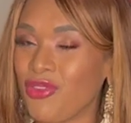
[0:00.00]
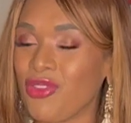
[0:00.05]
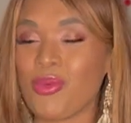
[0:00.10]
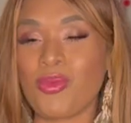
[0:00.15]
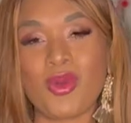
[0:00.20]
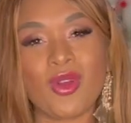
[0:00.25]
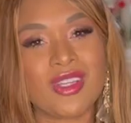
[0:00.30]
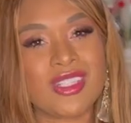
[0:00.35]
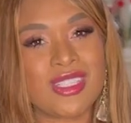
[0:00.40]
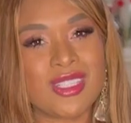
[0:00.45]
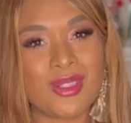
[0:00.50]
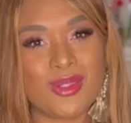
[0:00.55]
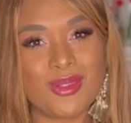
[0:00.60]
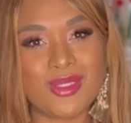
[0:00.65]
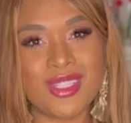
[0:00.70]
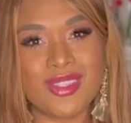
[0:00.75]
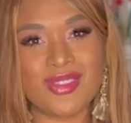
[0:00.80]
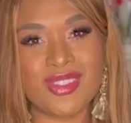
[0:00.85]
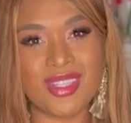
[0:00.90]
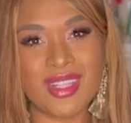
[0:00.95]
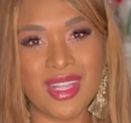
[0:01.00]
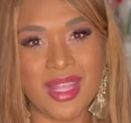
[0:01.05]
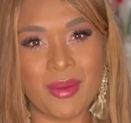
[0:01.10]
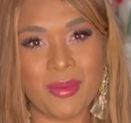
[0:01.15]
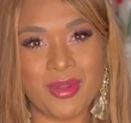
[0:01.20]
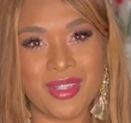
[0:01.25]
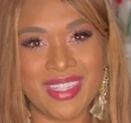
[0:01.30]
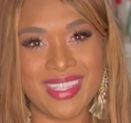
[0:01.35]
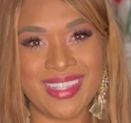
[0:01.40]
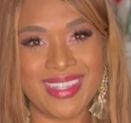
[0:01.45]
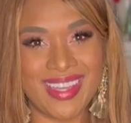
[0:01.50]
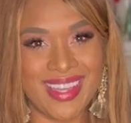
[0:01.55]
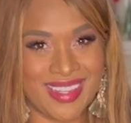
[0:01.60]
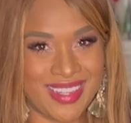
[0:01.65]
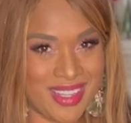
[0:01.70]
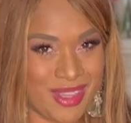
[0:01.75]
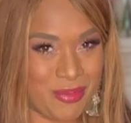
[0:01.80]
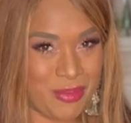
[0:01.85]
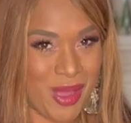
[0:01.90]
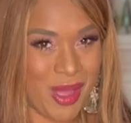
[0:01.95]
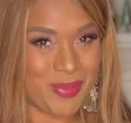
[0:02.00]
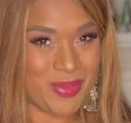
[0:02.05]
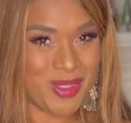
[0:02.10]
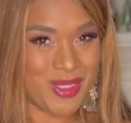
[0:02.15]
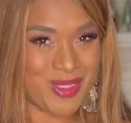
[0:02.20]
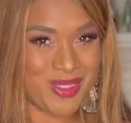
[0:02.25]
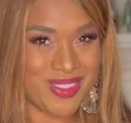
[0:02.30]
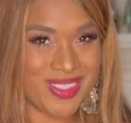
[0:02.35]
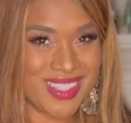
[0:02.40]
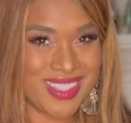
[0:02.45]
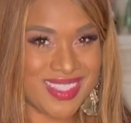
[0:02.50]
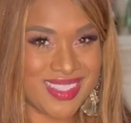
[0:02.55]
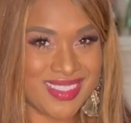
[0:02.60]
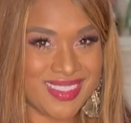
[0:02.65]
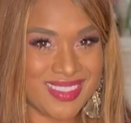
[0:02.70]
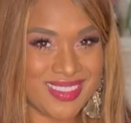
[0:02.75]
for more exclusive celebrity and hip hop news.